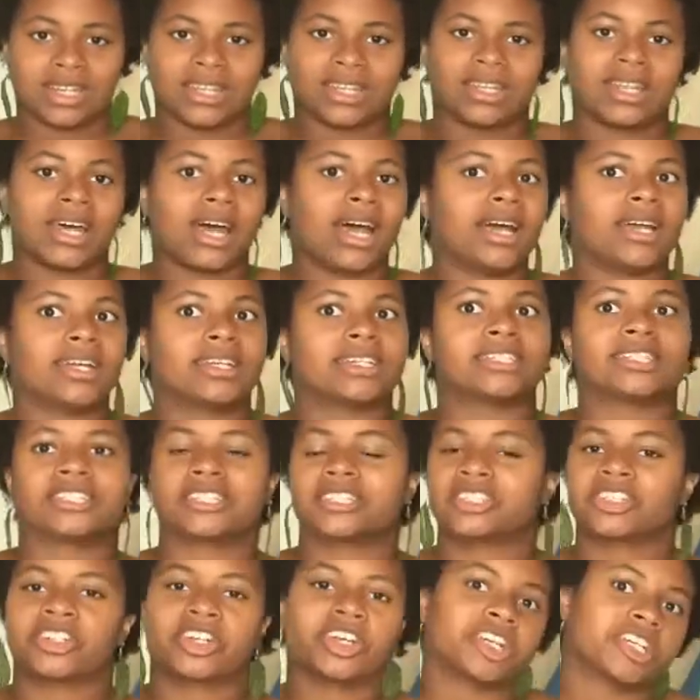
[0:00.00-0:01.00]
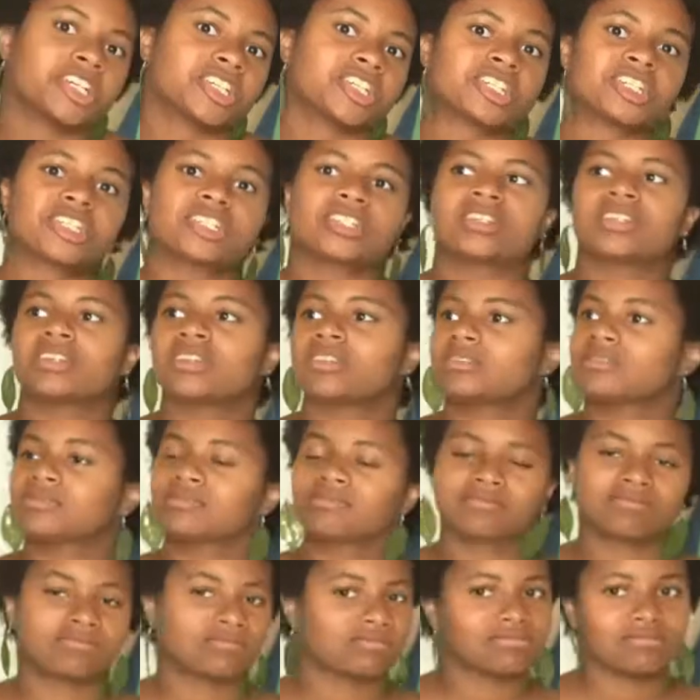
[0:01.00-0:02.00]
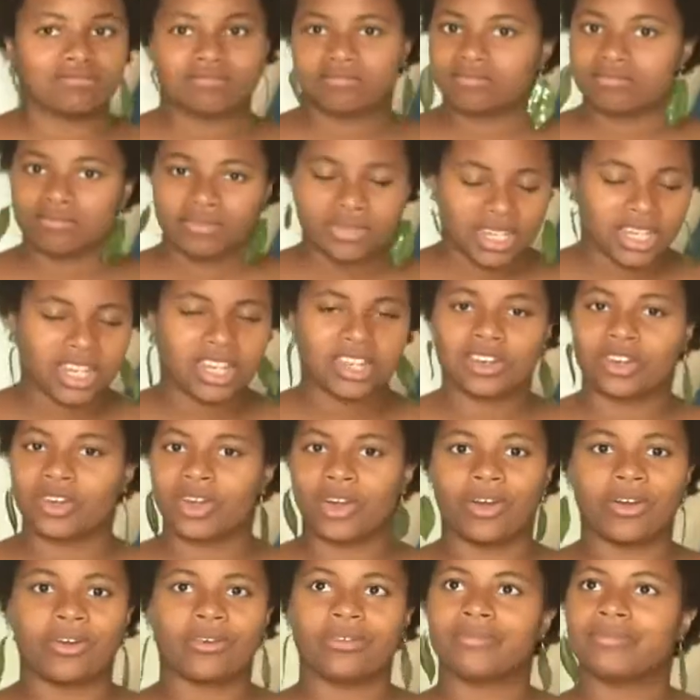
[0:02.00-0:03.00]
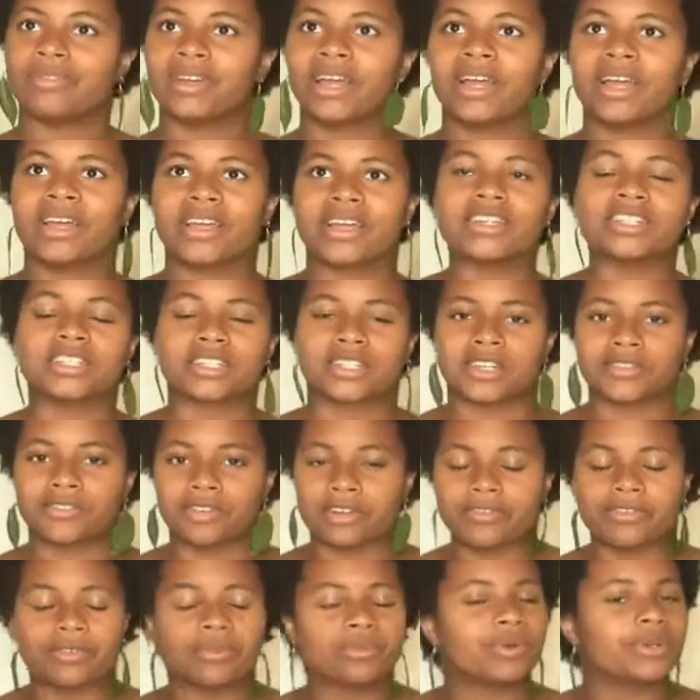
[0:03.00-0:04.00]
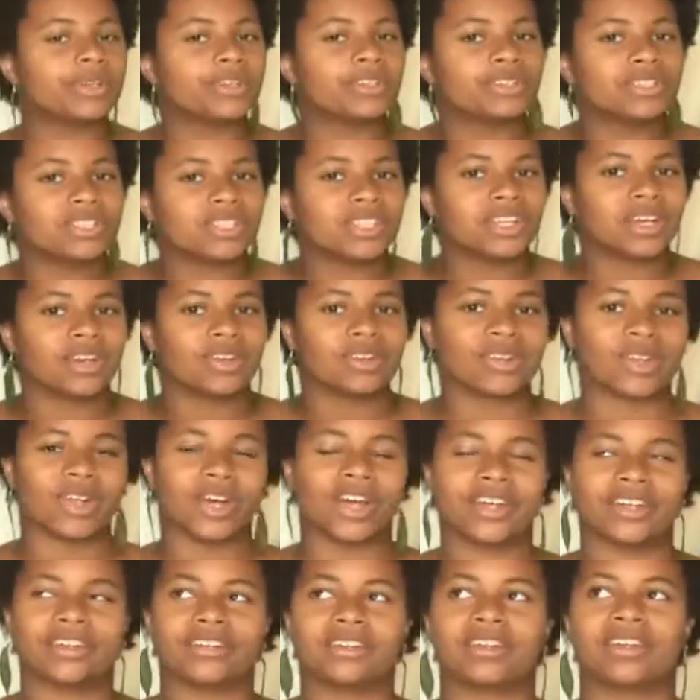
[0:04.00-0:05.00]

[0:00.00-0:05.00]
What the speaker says: that is just, it's different from what you see online,